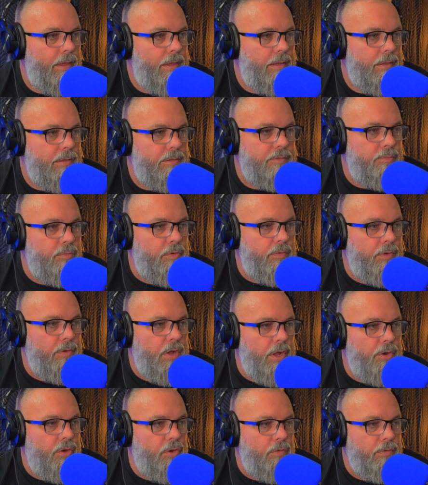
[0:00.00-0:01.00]
Let's move it
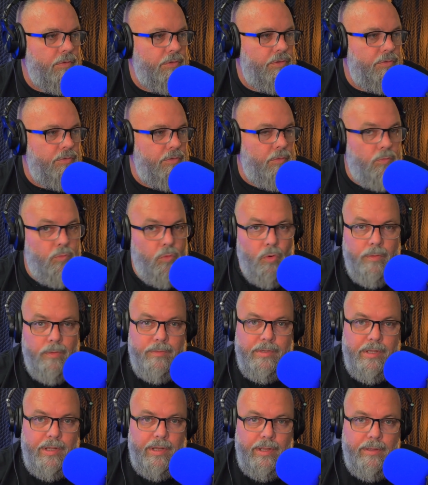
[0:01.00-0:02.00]
on over to the warm
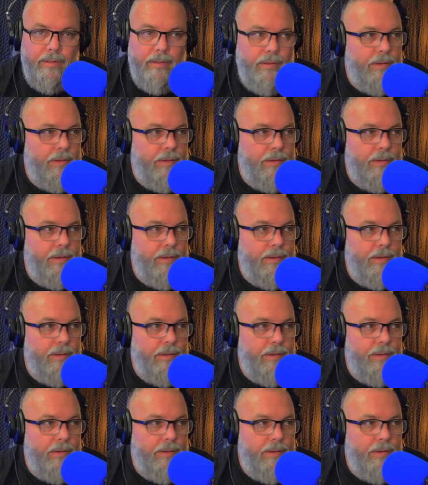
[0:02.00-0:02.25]
setting.